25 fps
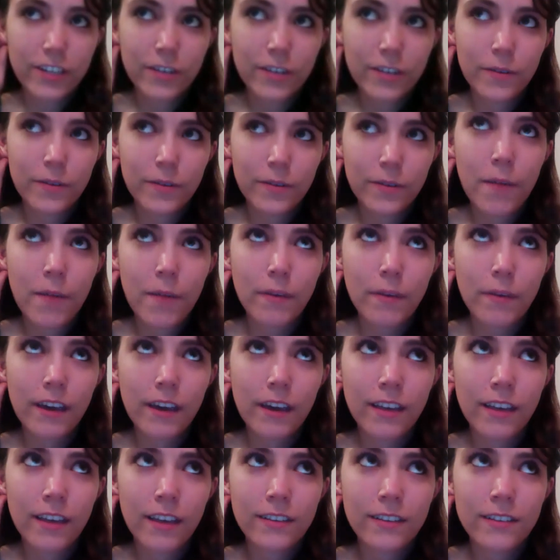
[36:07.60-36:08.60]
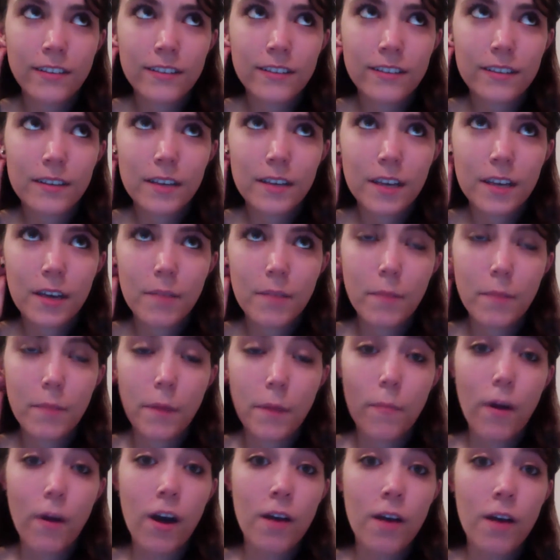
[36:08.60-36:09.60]
with that because my
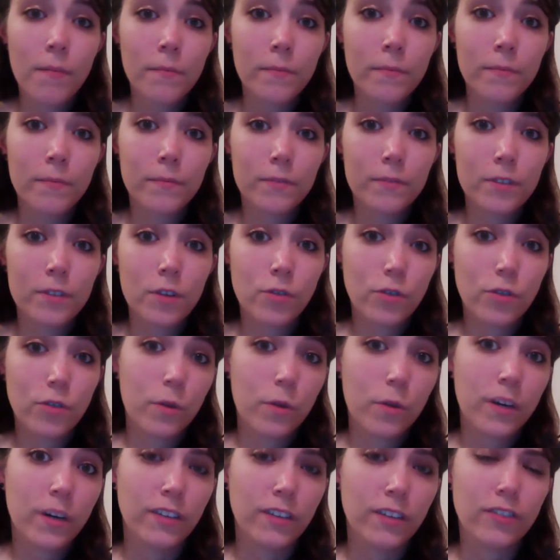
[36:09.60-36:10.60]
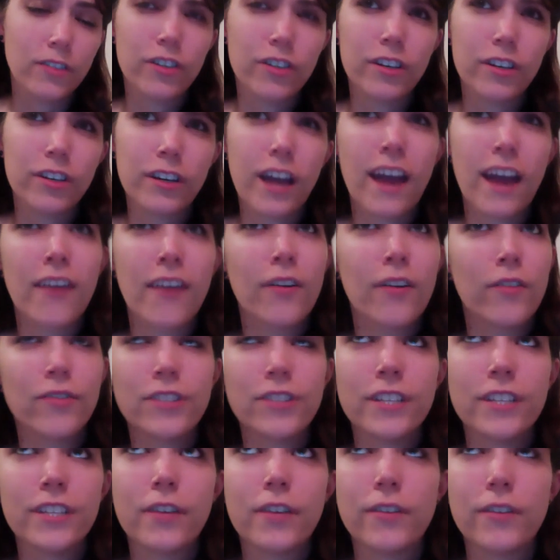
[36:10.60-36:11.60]
mom sews quilts, or I don't know if
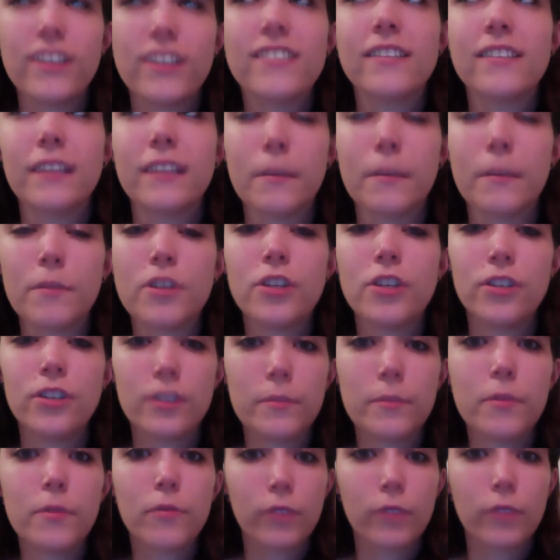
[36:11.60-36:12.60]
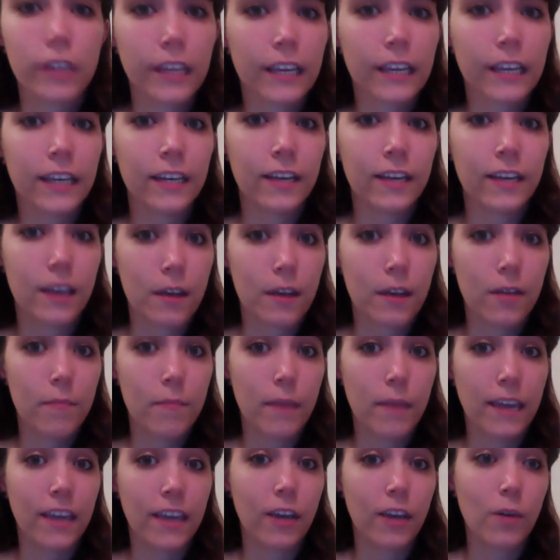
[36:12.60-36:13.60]
she did it recently, but she used to be really into
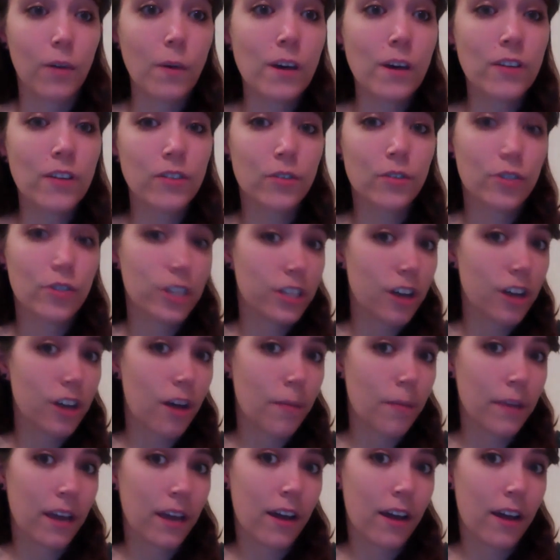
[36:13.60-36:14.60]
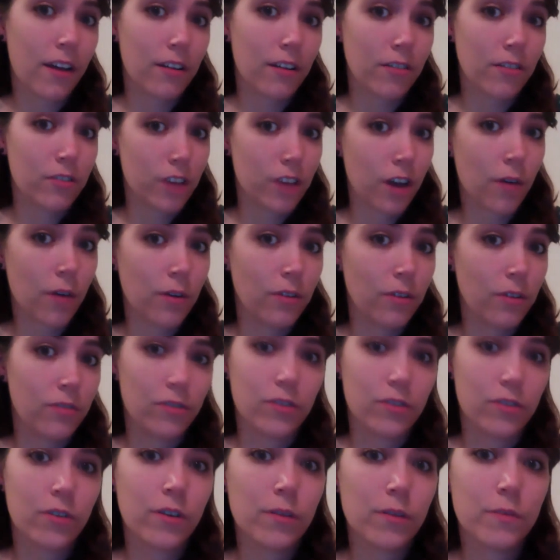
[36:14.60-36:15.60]
making quilts, so she taught me how to sew and use a
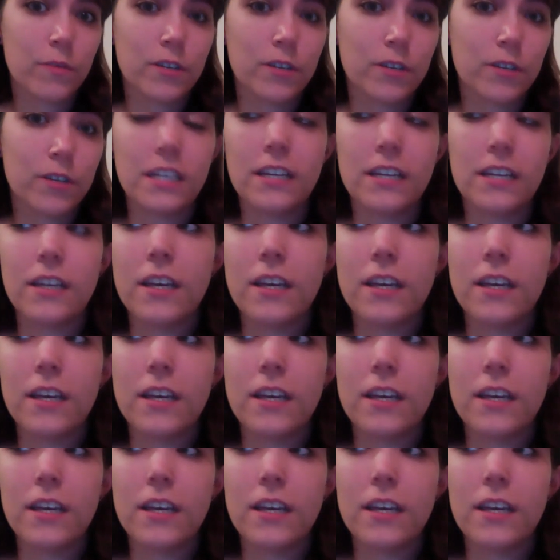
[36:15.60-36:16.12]
sewing machine.